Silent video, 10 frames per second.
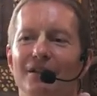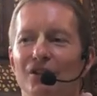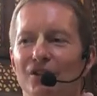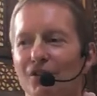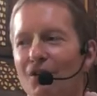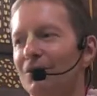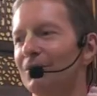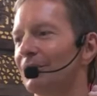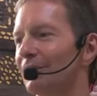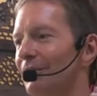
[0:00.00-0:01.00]
So,
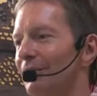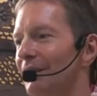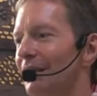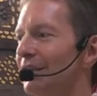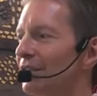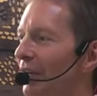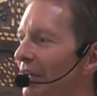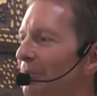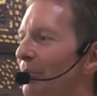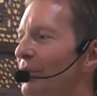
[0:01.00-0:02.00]
it is very
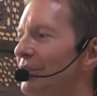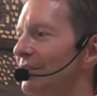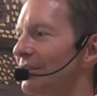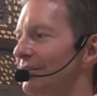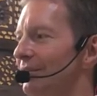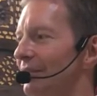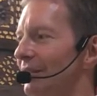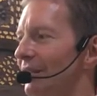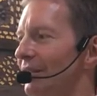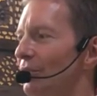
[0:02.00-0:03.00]
important
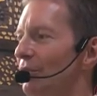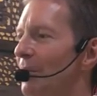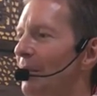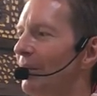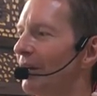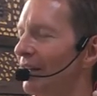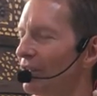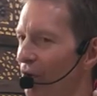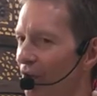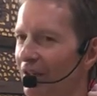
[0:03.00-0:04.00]
to remember and
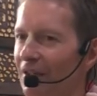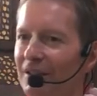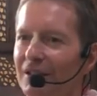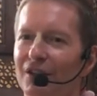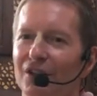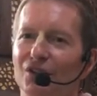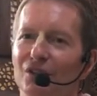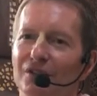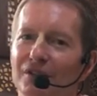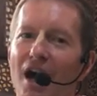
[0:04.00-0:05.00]
honor
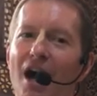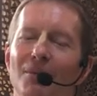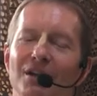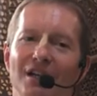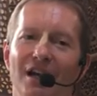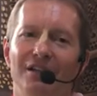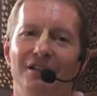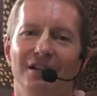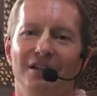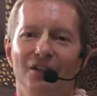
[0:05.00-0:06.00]

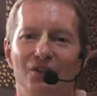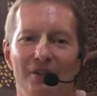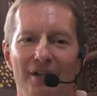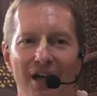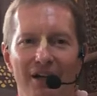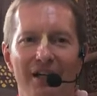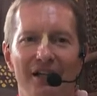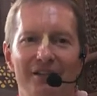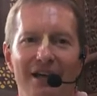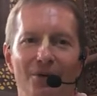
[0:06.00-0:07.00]
Namacharya Srila
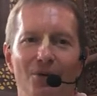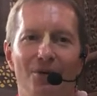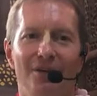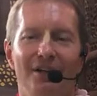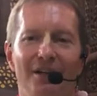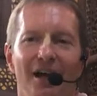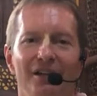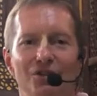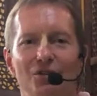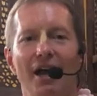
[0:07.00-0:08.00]
Haridas Thakur
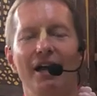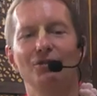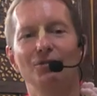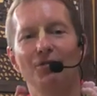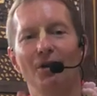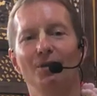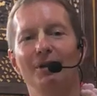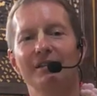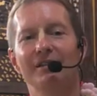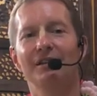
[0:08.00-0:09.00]
and try to follow
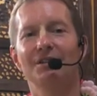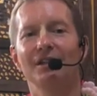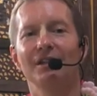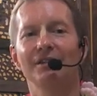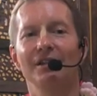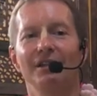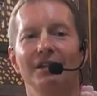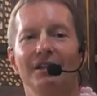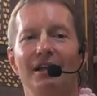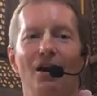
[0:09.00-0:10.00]
his teachings
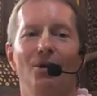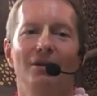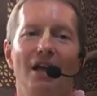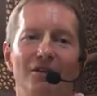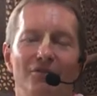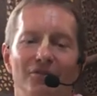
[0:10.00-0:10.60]
in our life.